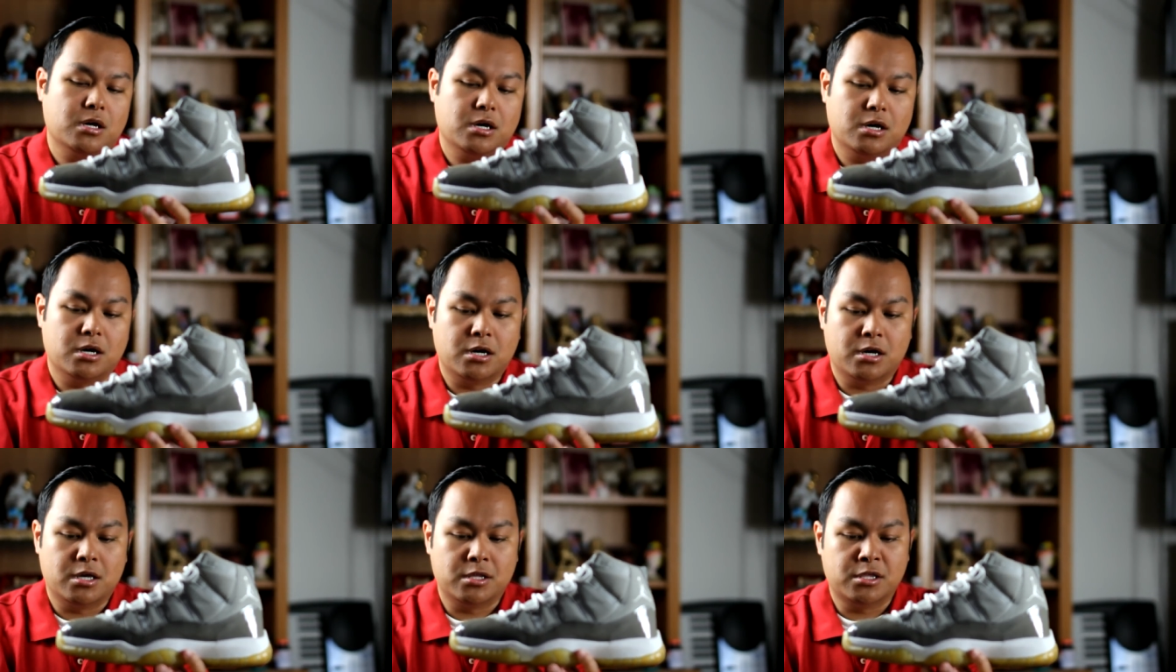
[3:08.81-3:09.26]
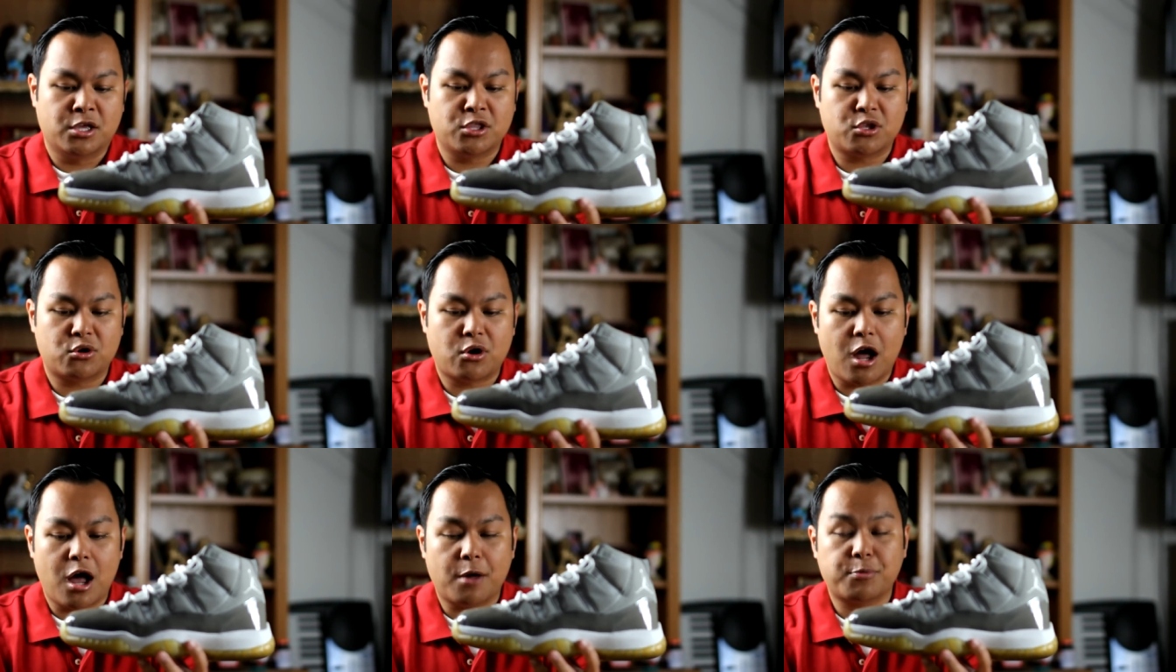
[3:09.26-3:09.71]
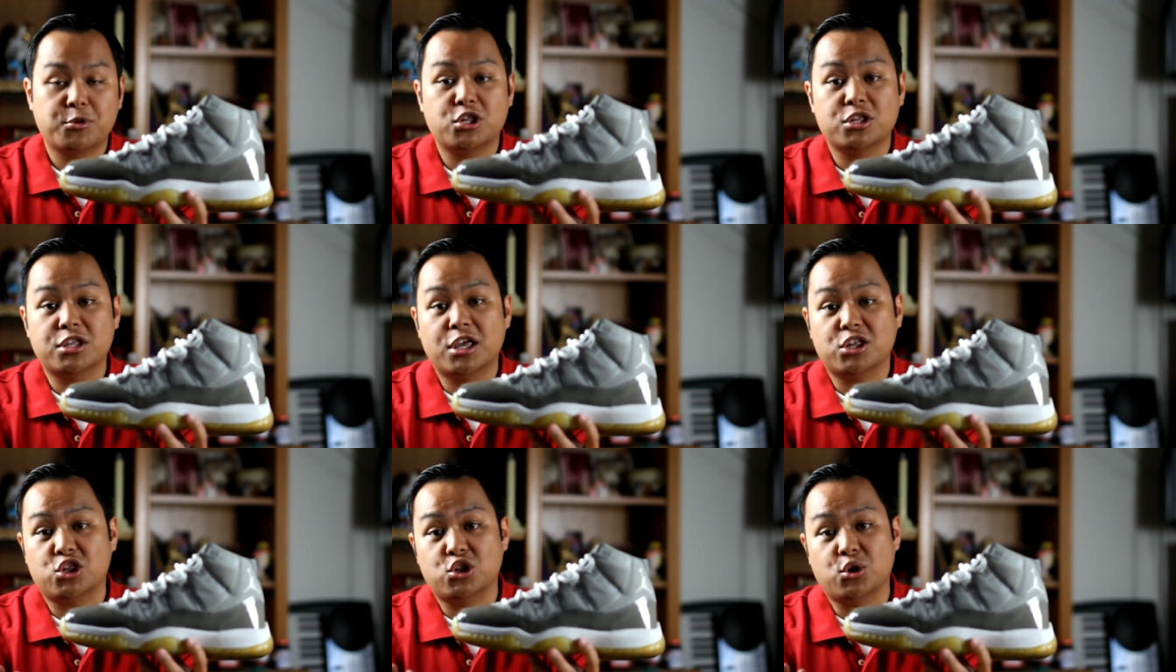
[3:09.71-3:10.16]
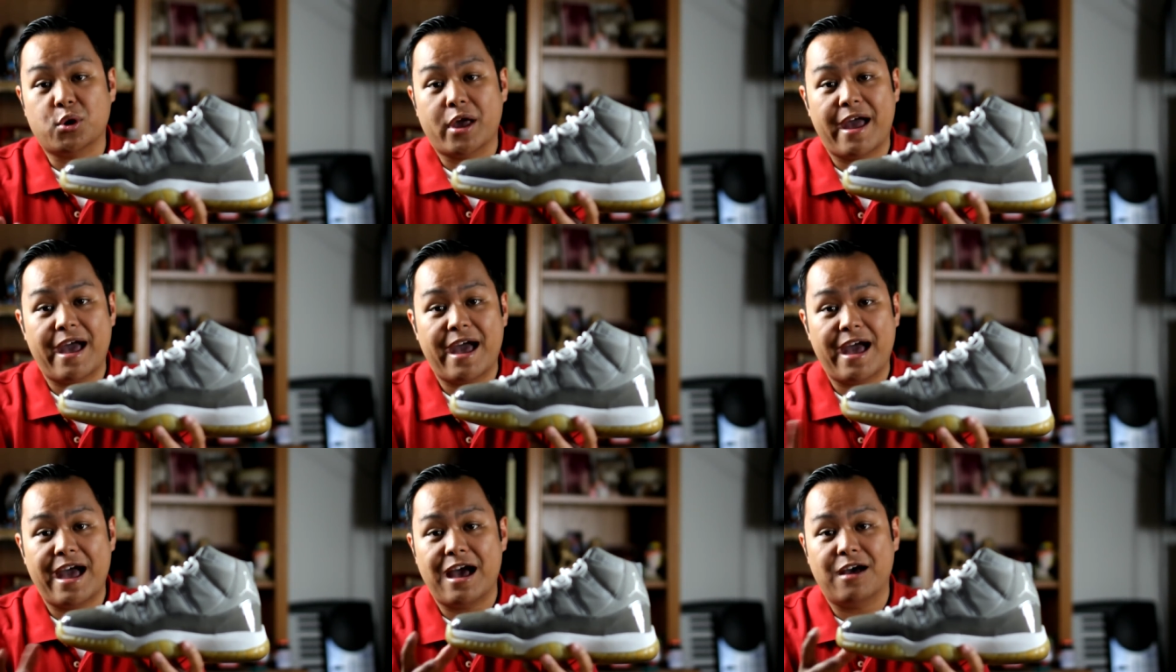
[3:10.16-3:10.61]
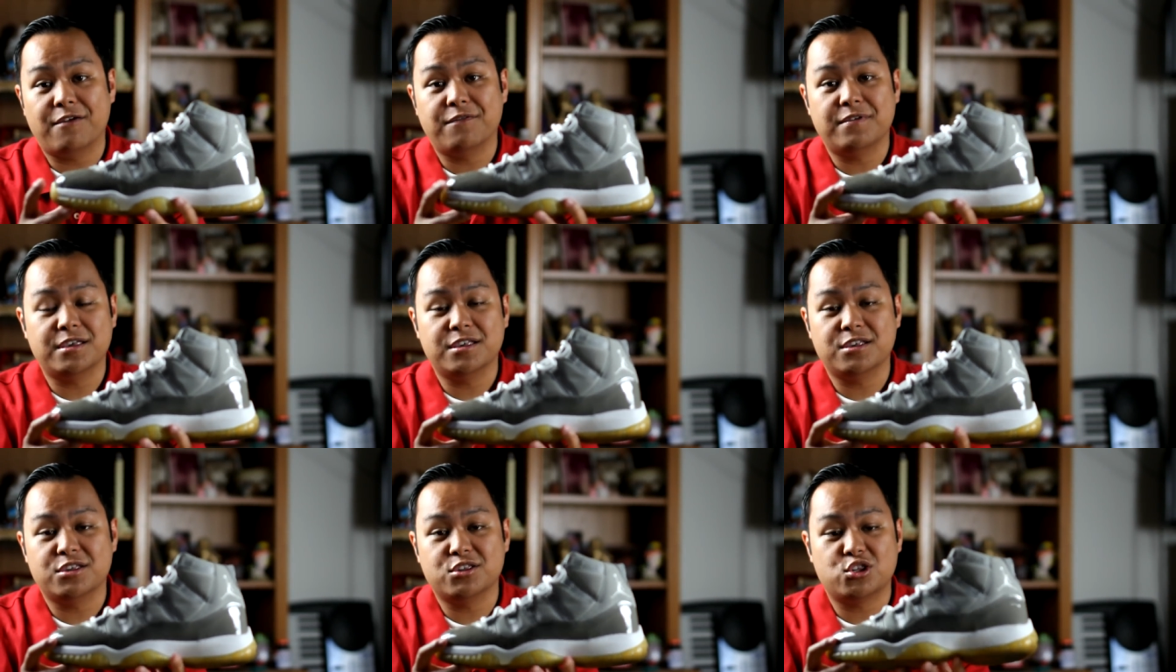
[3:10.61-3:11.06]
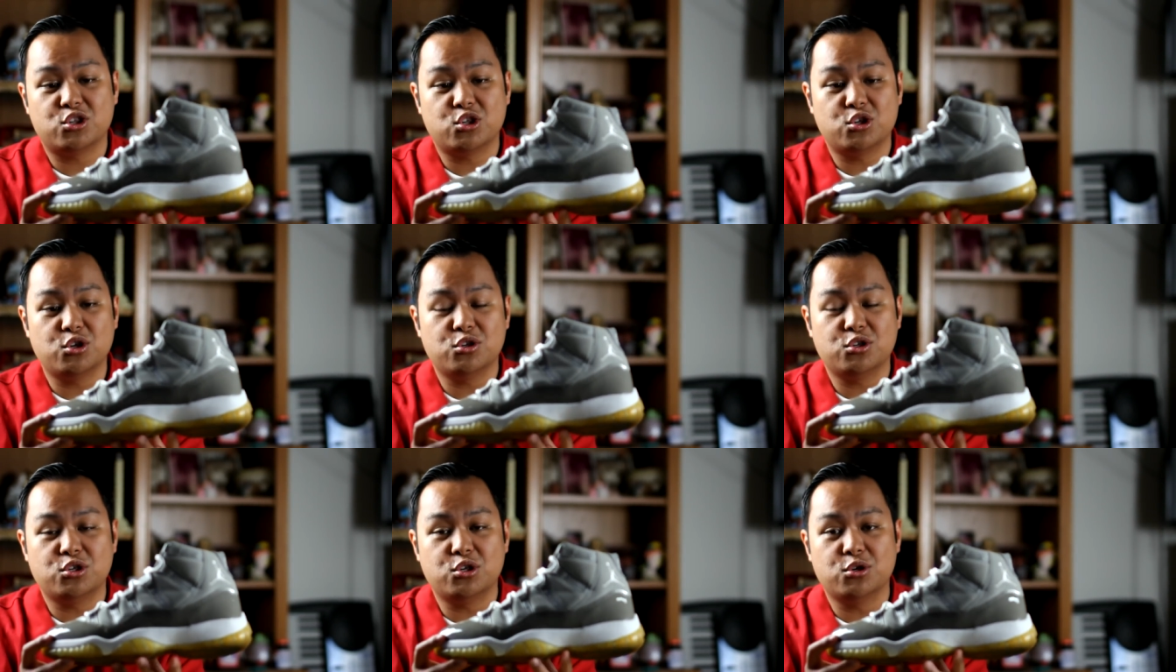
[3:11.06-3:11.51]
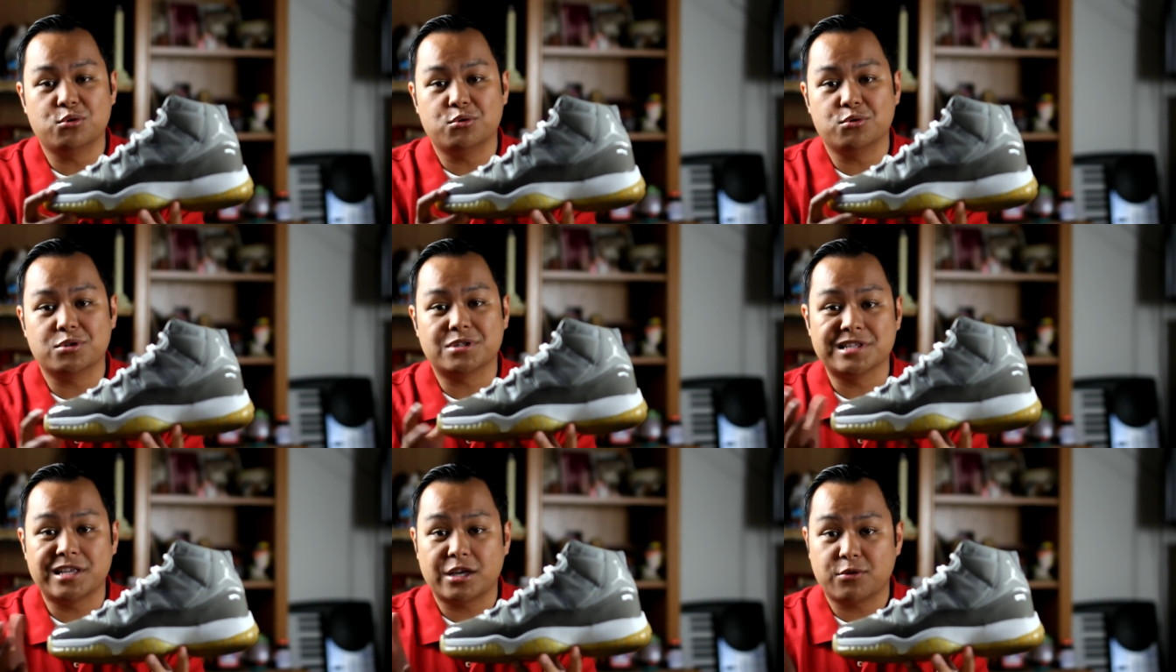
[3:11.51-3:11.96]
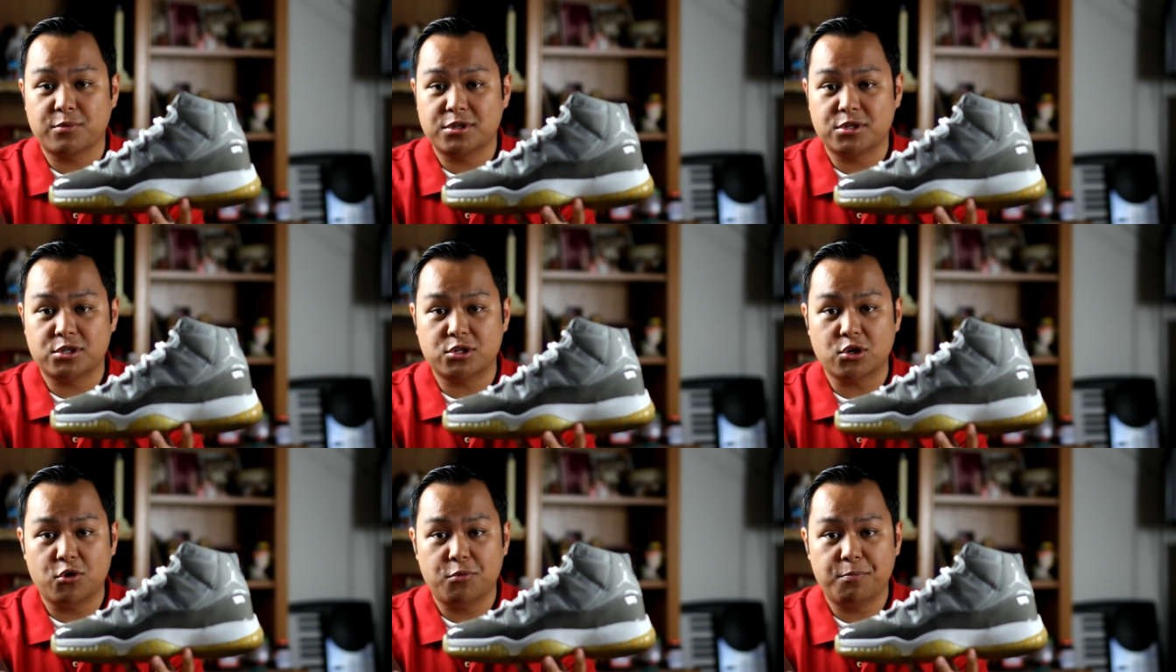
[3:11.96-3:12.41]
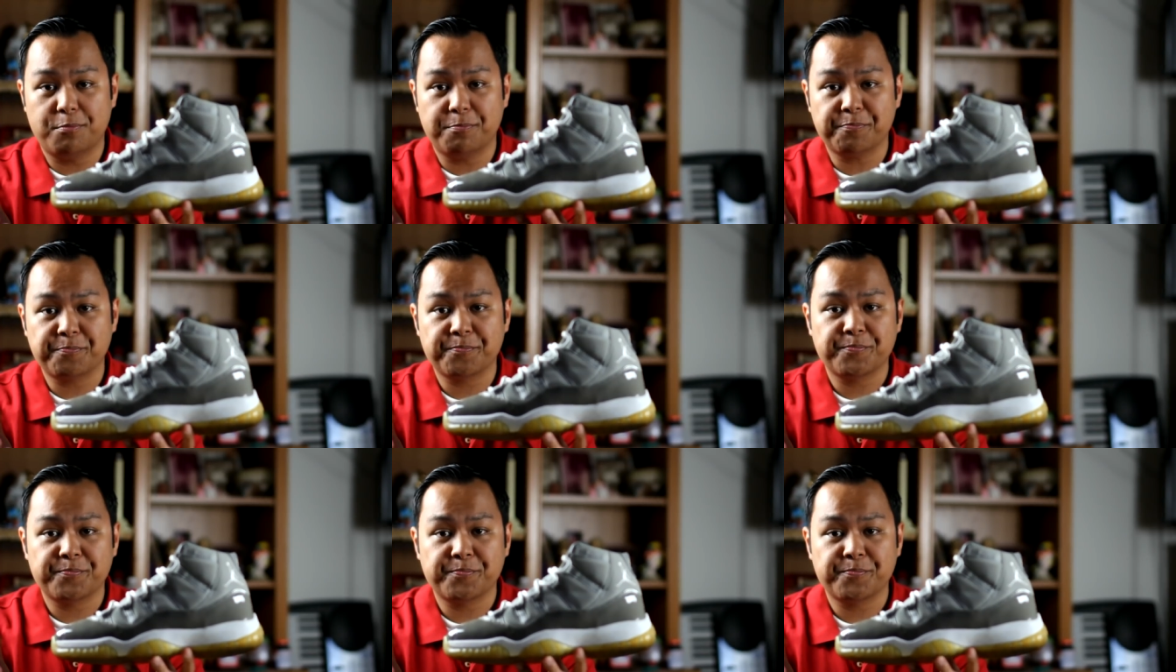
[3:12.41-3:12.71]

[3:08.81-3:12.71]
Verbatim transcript: Uh, another option that you have is to use liquid soap